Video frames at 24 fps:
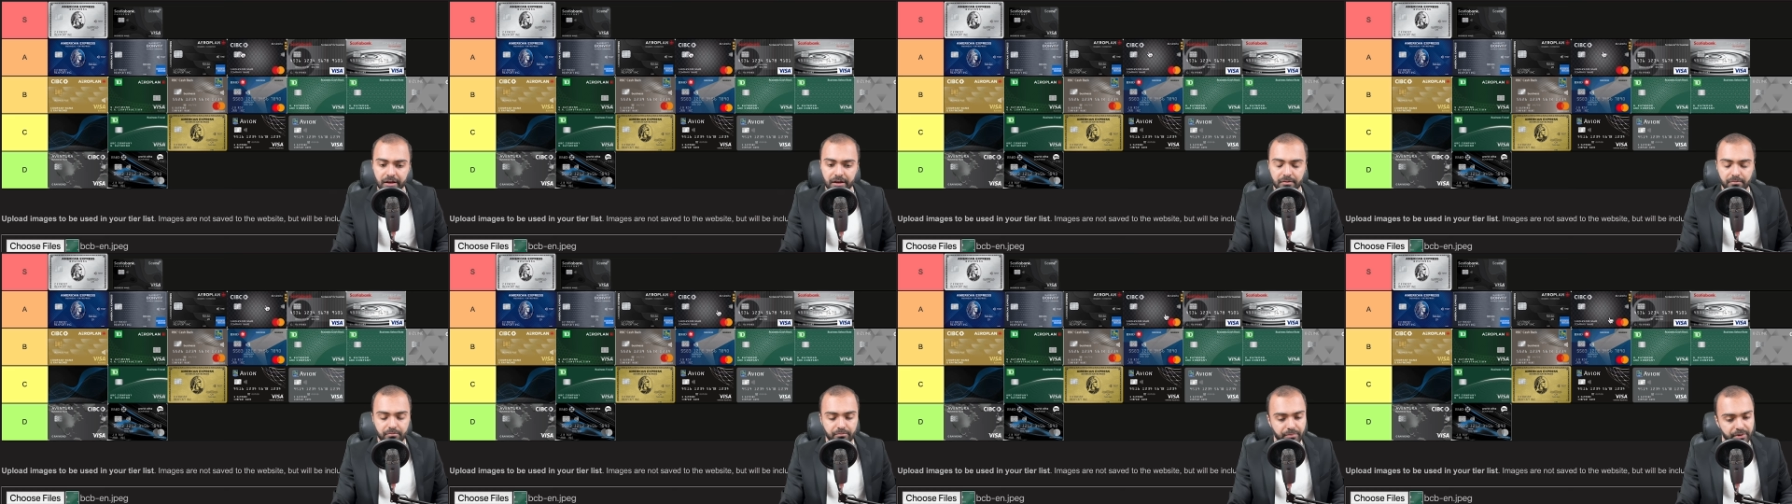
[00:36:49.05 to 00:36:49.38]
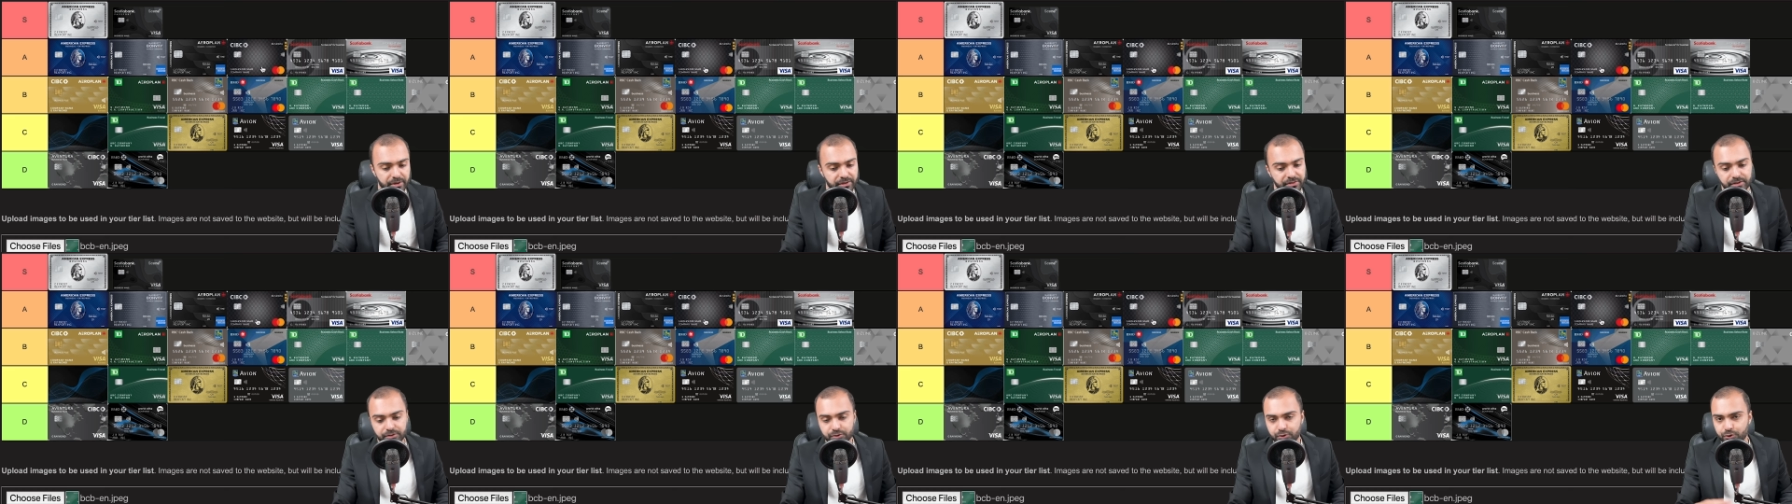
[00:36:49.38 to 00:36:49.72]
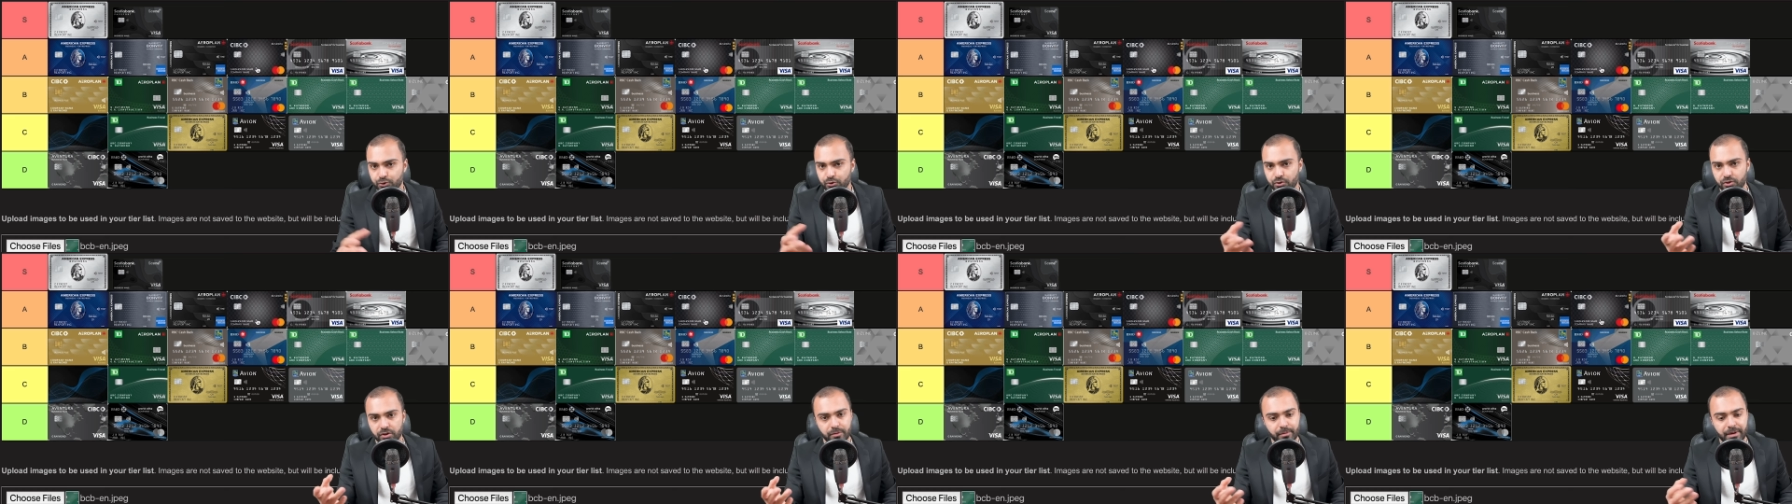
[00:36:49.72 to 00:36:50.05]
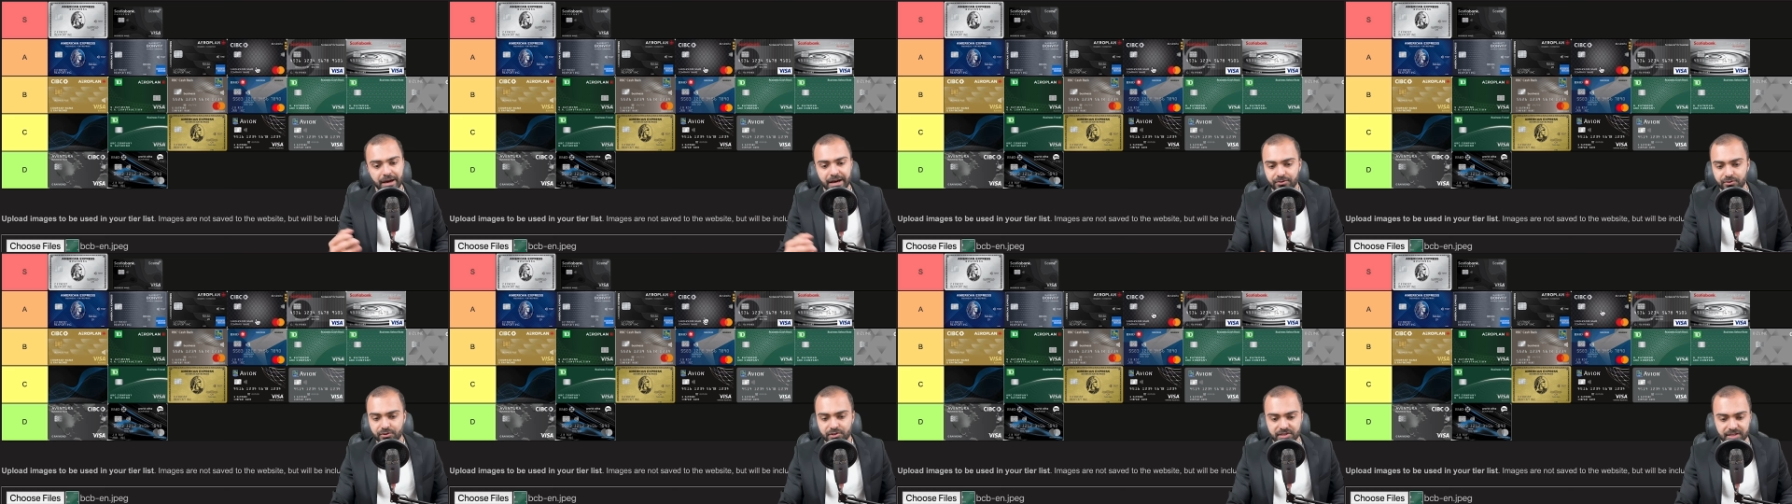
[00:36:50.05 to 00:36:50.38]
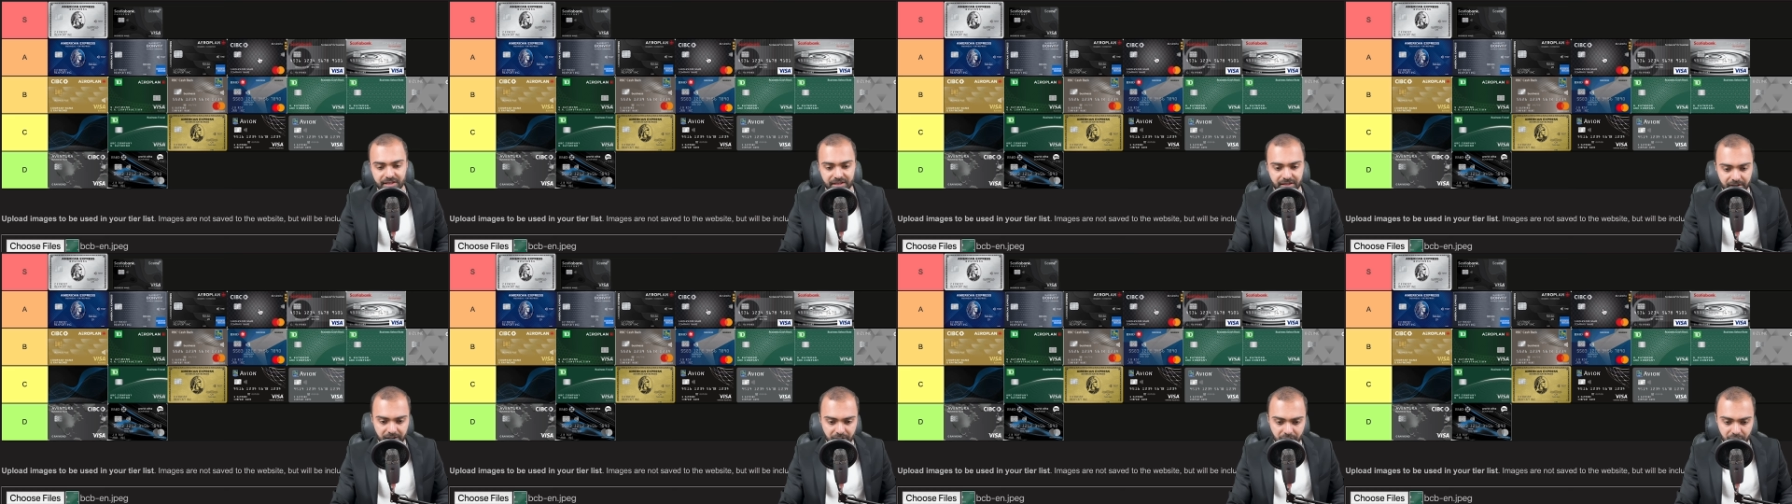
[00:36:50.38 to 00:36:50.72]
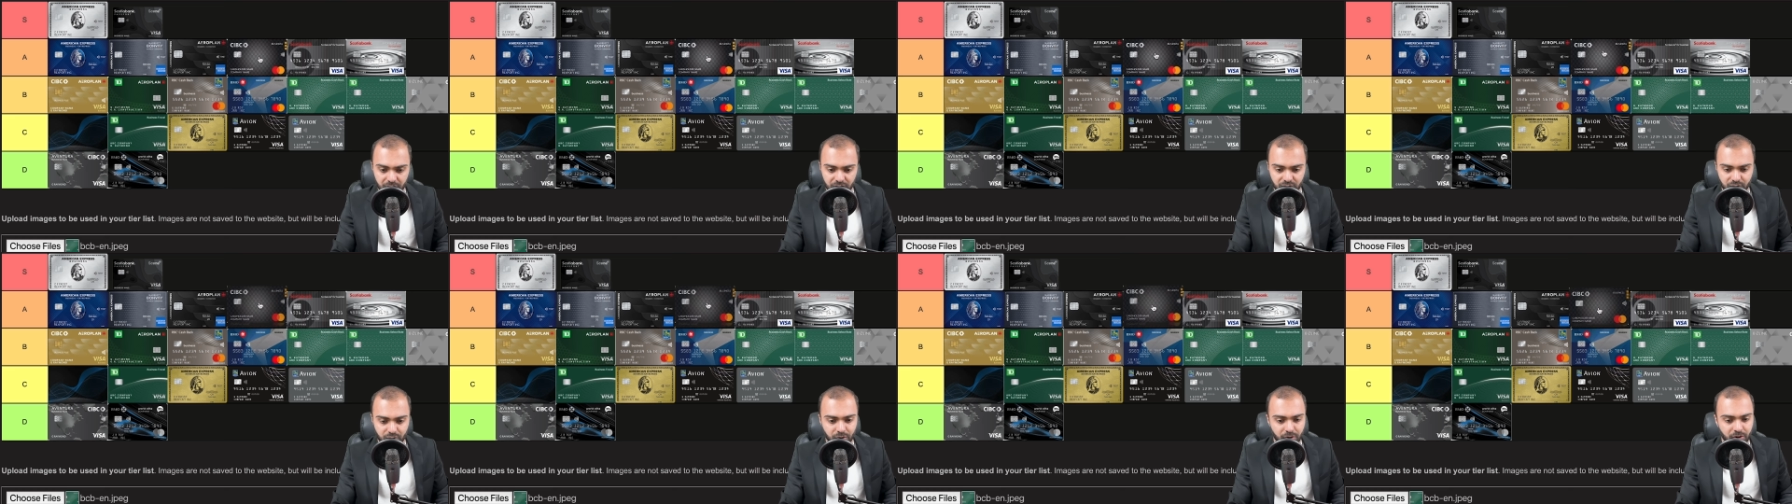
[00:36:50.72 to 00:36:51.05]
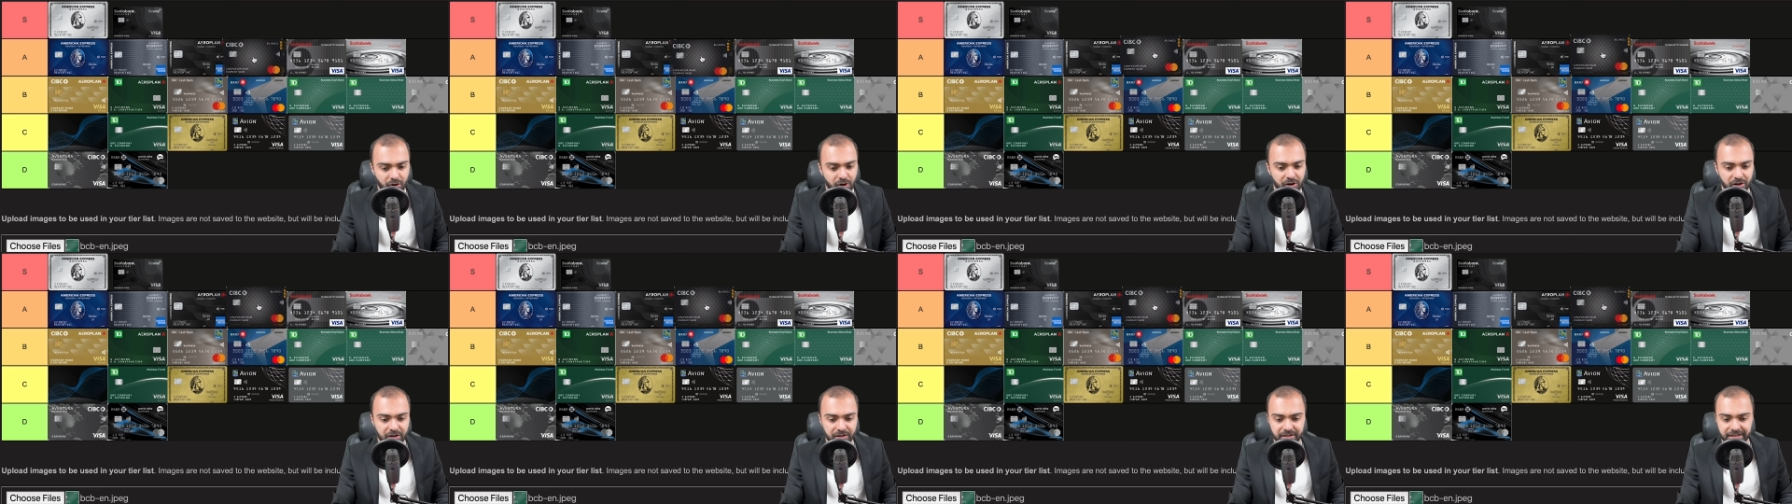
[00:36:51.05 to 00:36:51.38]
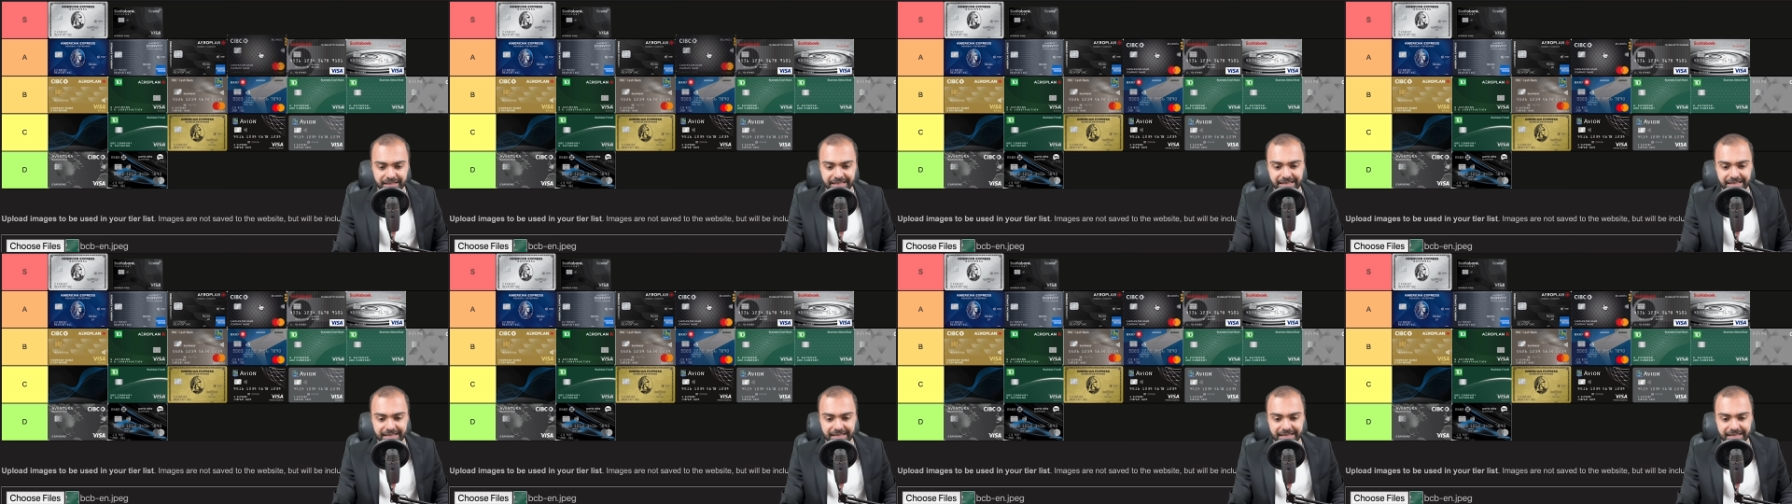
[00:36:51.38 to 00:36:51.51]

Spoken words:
But the truth of the matter is that the Costco card